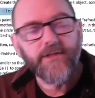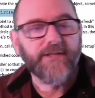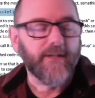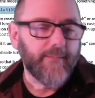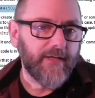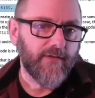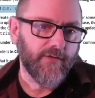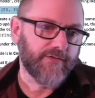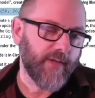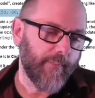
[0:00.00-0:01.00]
rule is going to be that
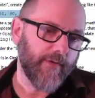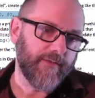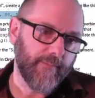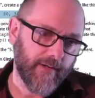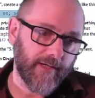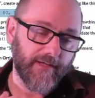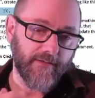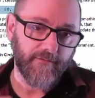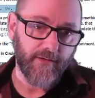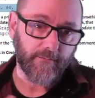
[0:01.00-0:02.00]
you separate the model
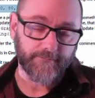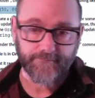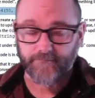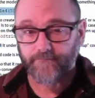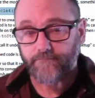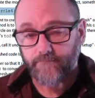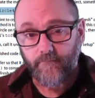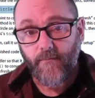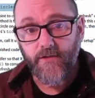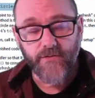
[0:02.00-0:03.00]
and the view.
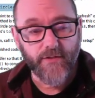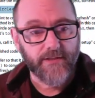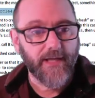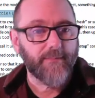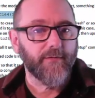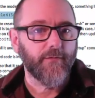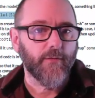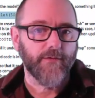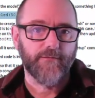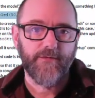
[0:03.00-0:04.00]
So just like
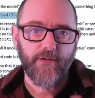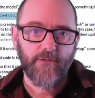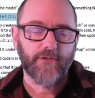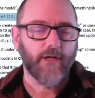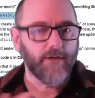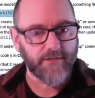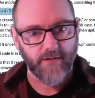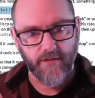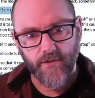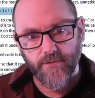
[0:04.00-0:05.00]
before, the view talks
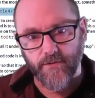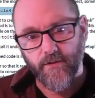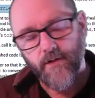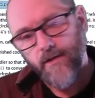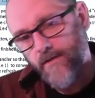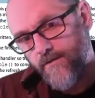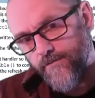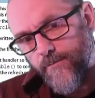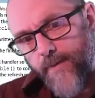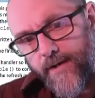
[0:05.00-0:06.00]
to the user
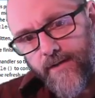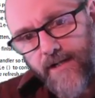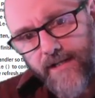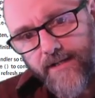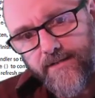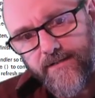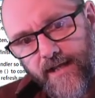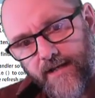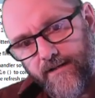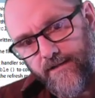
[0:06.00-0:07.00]
through button clicks
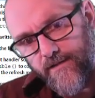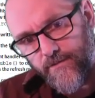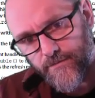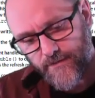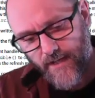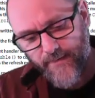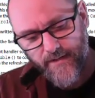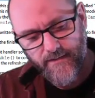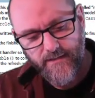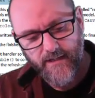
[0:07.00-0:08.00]
and the user
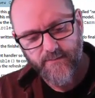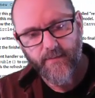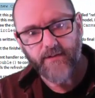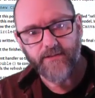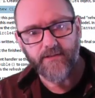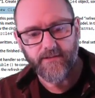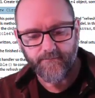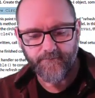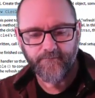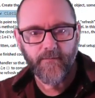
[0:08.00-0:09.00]
typing into text
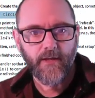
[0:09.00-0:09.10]
boxes.